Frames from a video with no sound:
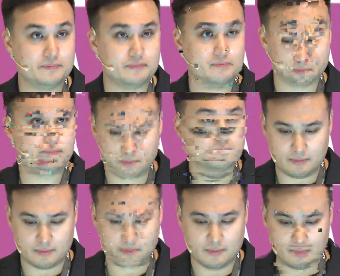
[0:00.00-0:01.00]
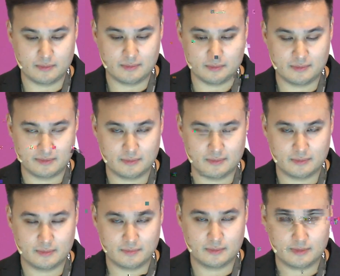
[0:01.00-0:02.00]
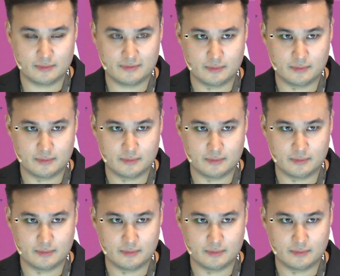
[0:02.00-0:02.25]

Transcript: If you actually look at cryptocurrencies map,